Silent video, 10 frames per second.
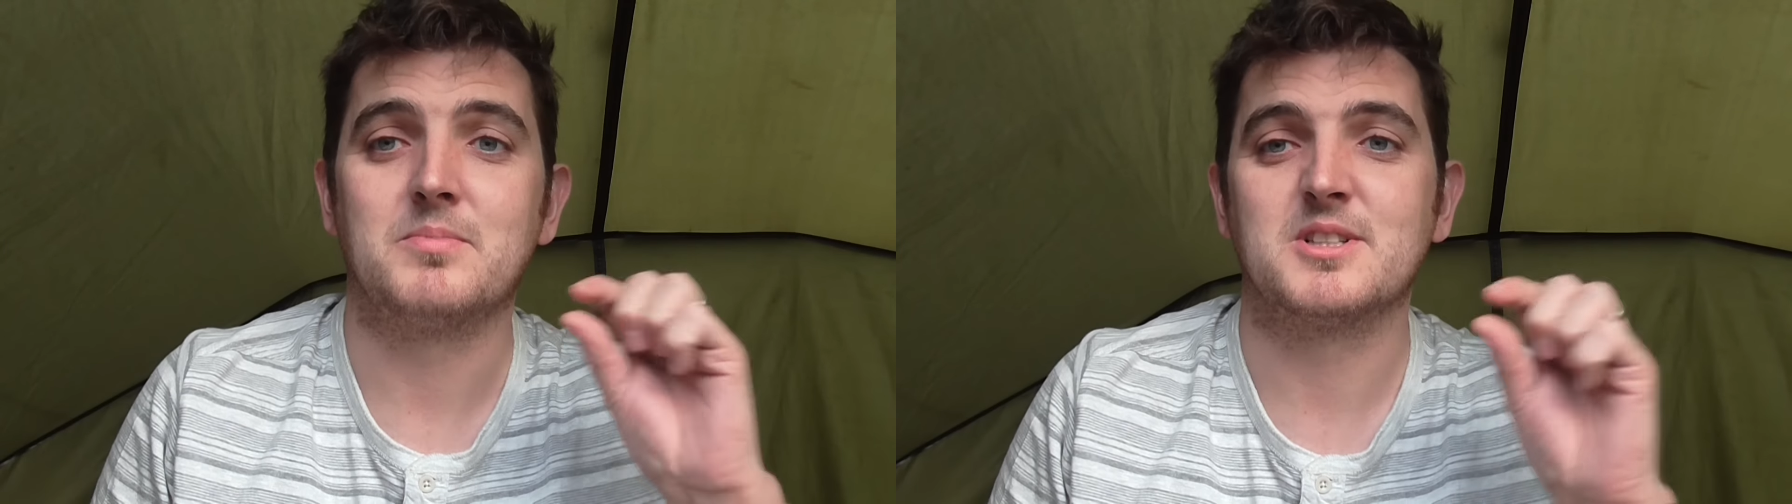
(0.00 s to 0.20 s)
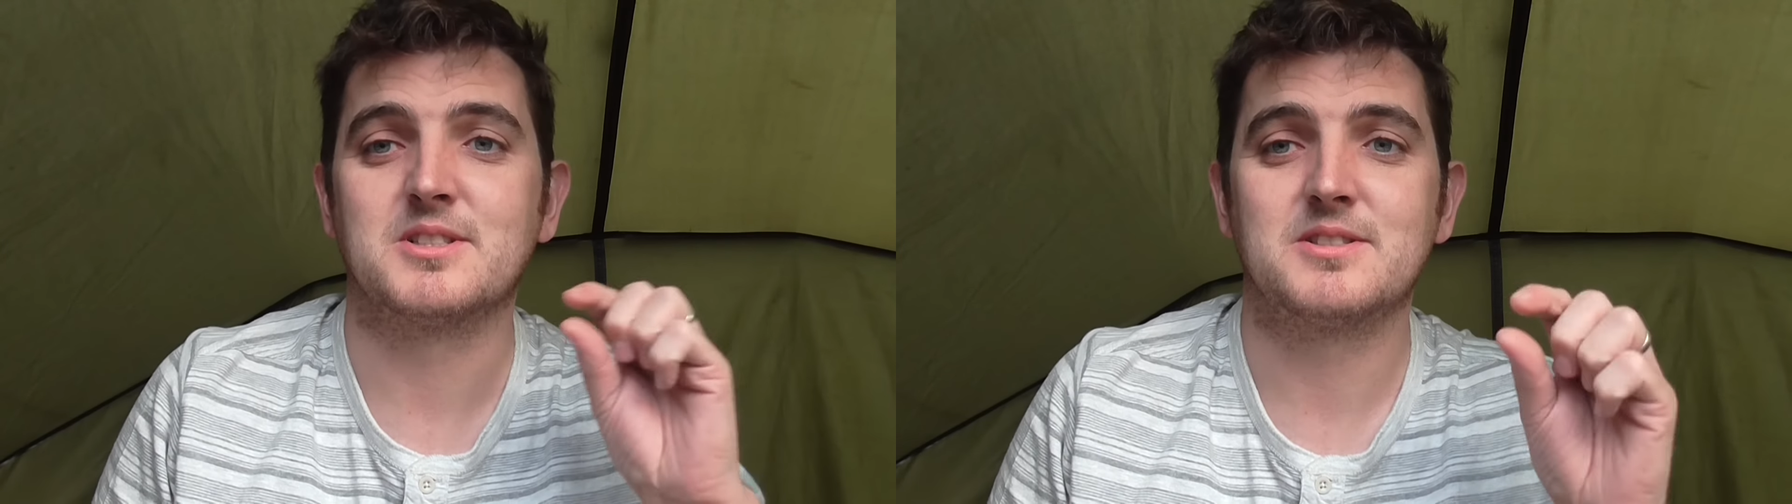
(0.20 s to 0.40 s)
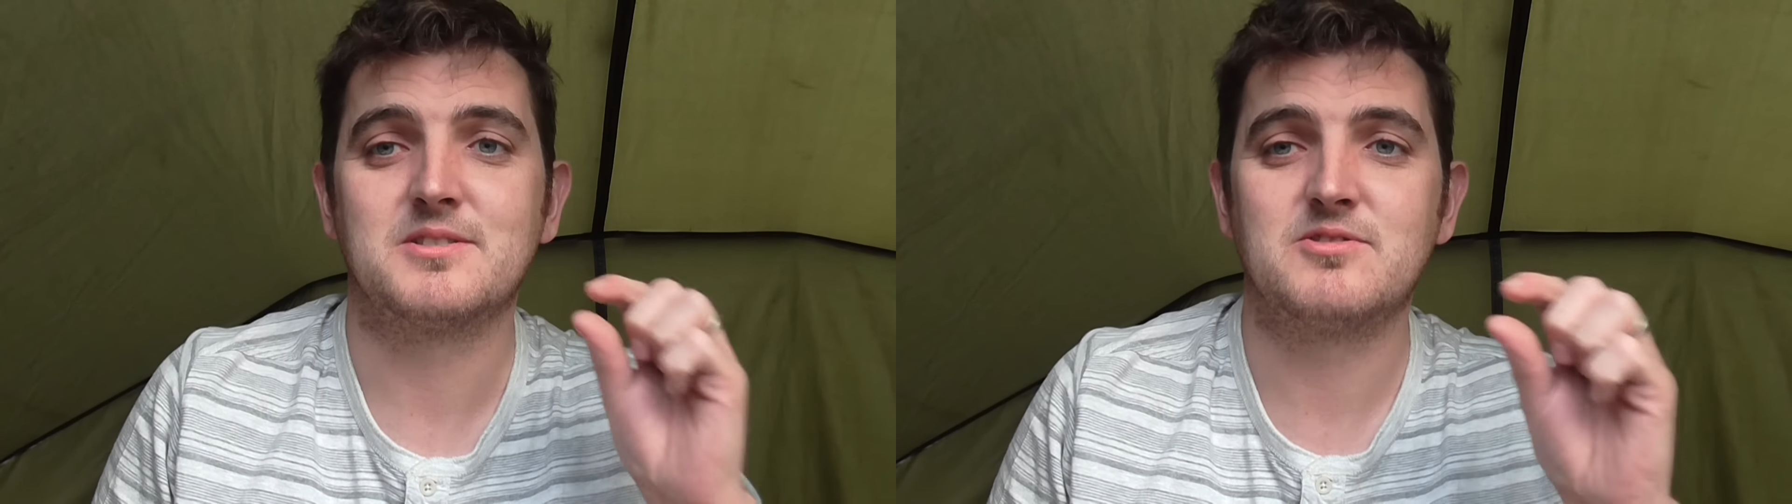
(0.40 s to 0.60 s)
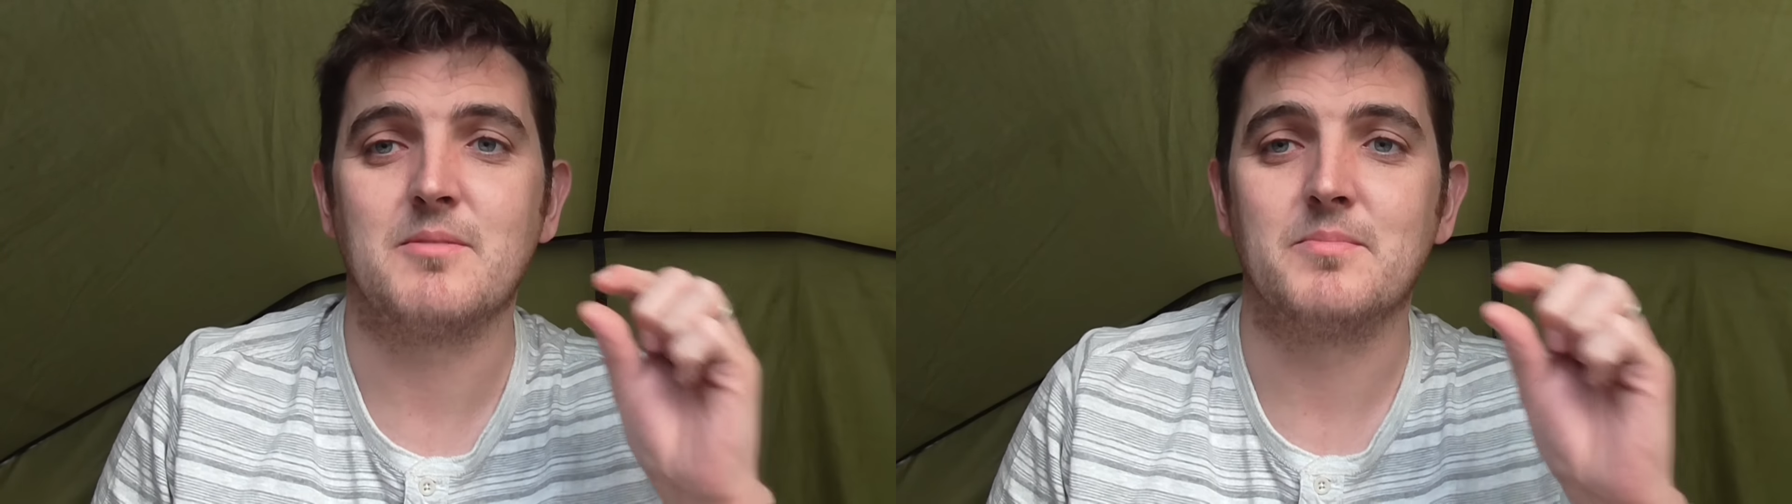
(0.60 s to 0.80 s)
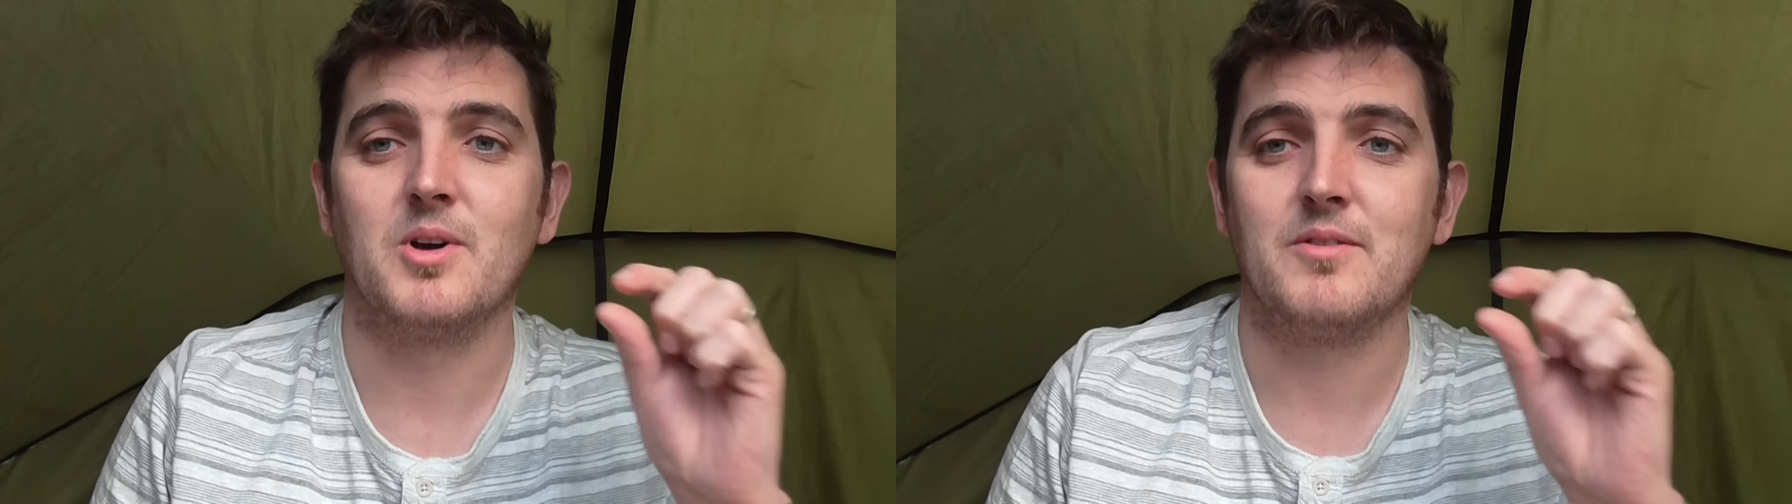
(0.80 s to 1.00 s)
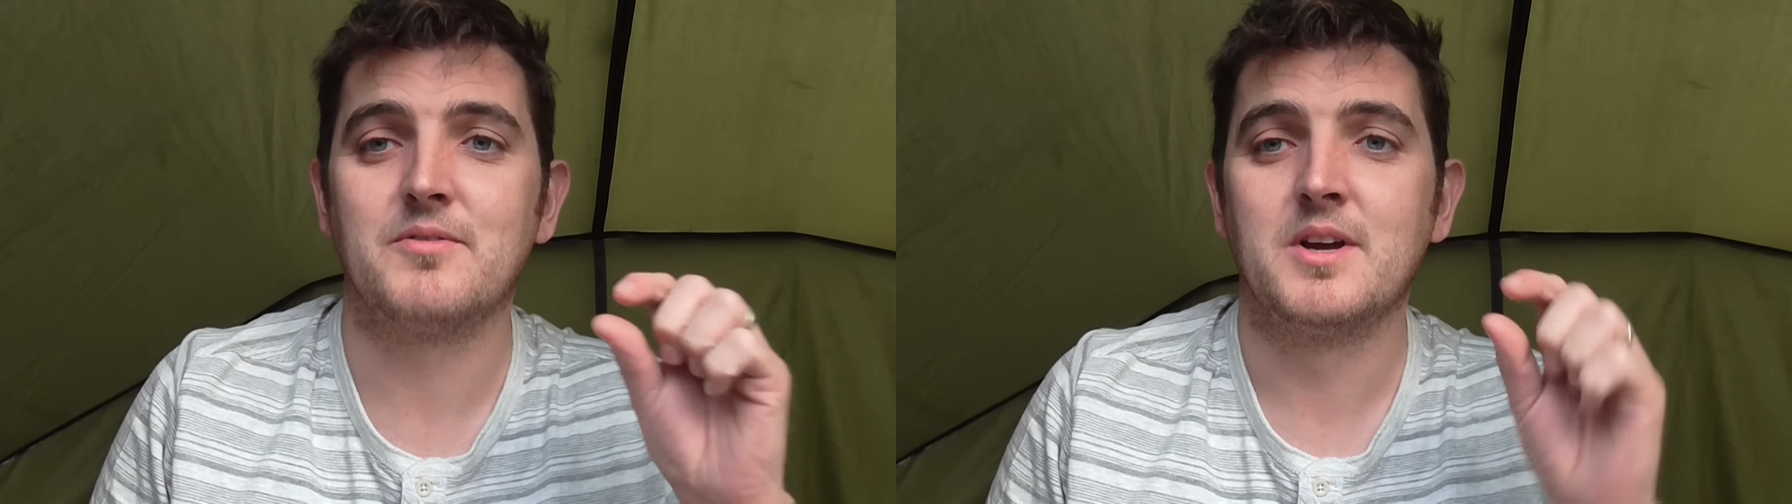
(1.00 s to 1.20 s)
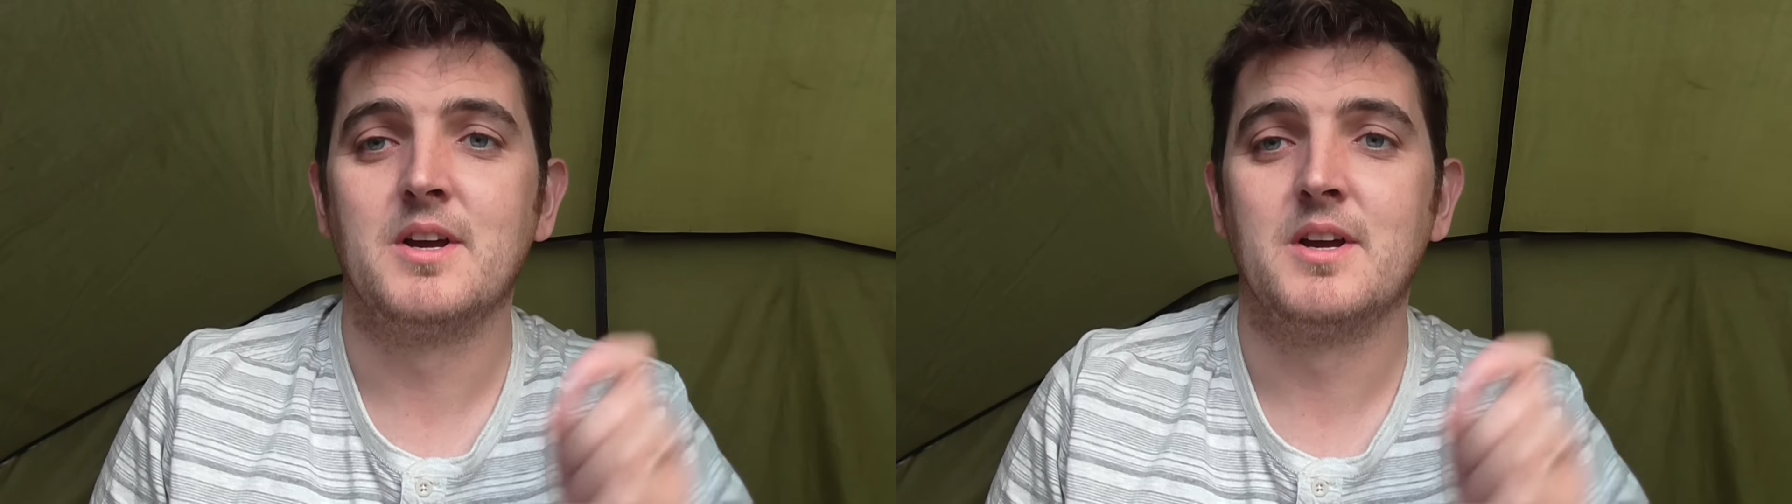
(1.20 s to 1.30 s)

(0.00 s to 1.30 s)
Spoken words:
just trimmed off,